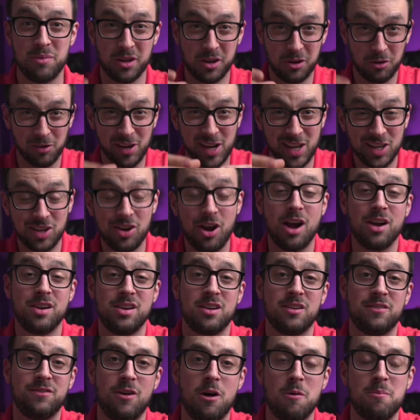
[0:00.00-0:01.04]
the green
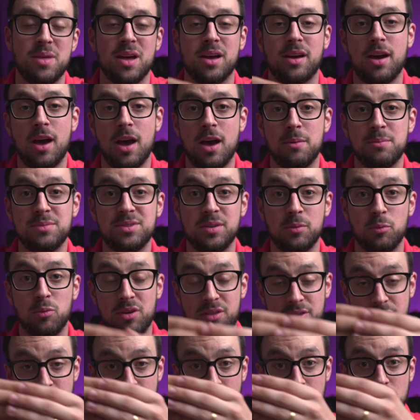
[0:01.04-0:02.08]
gardening foam that comes
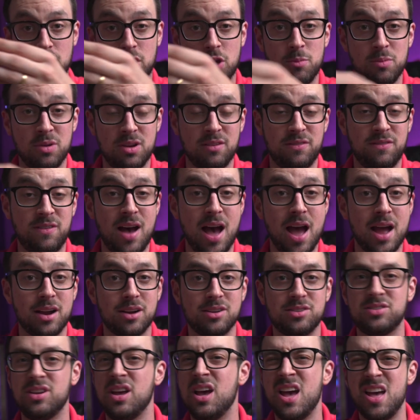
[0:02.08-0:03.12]
with your
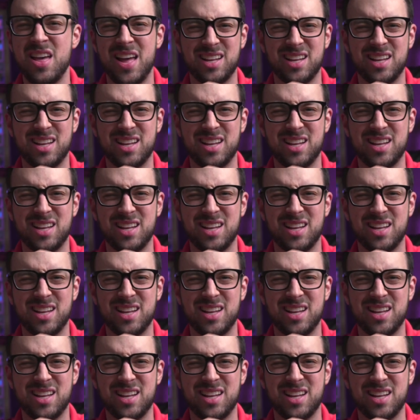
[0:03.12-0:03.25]
humidifiers.